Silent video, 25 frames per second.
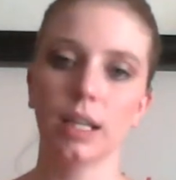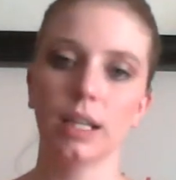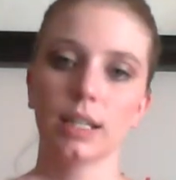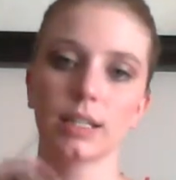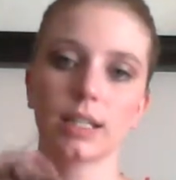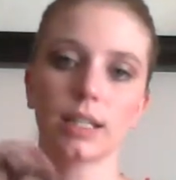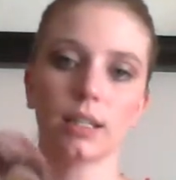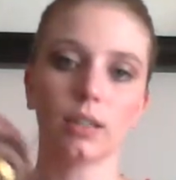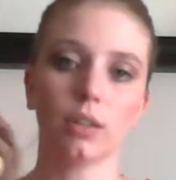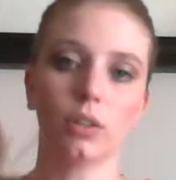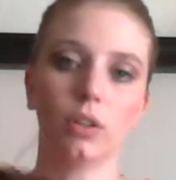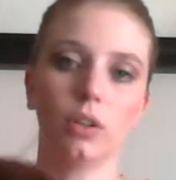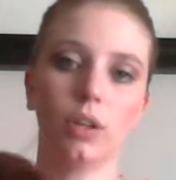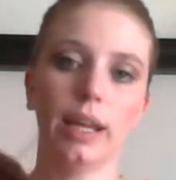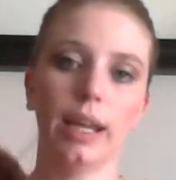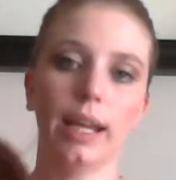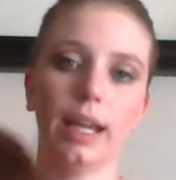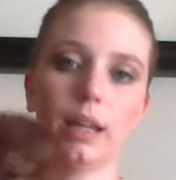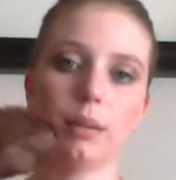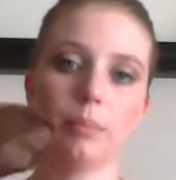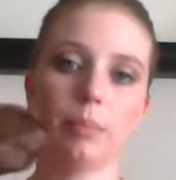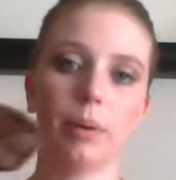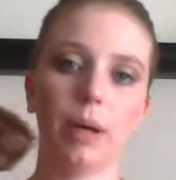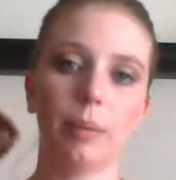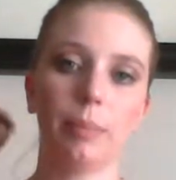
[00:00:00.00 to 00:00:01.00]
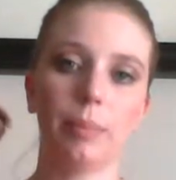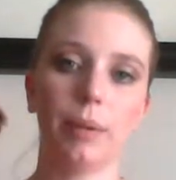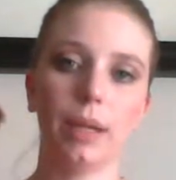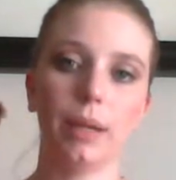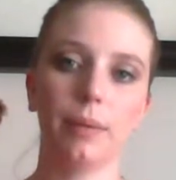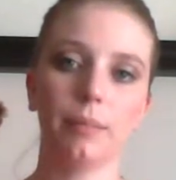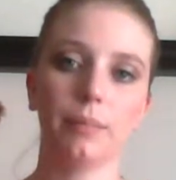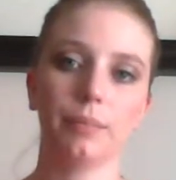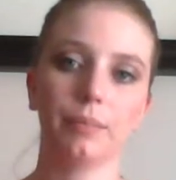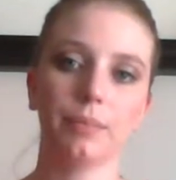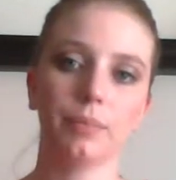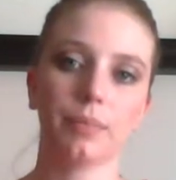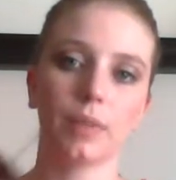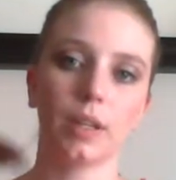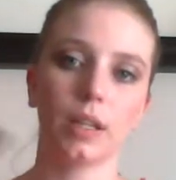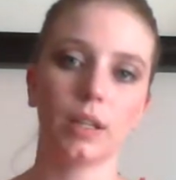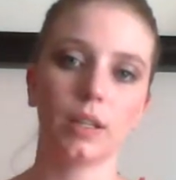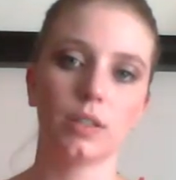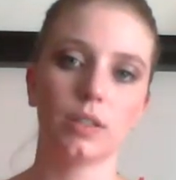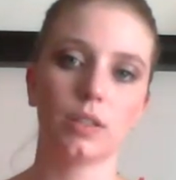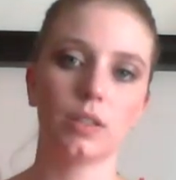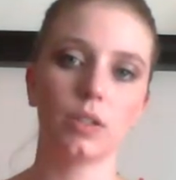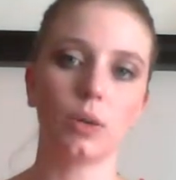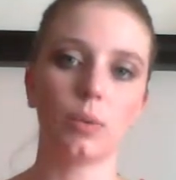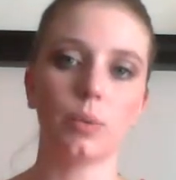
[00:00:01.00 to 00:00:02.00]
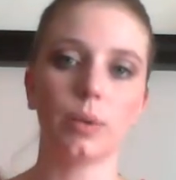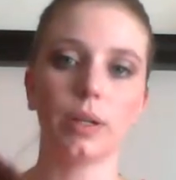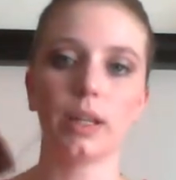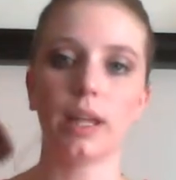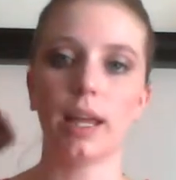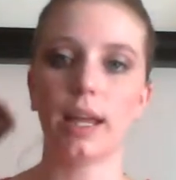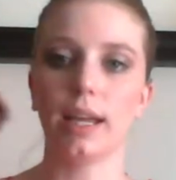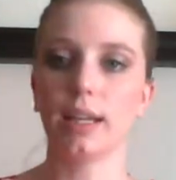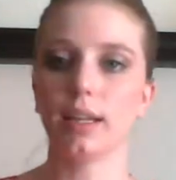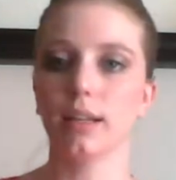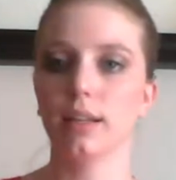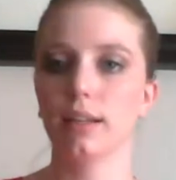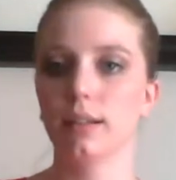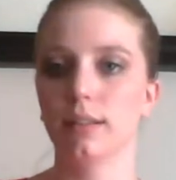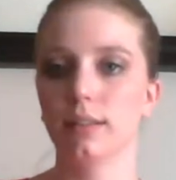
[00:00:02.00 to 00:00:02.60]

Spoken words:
It's a little hand puppet, so we like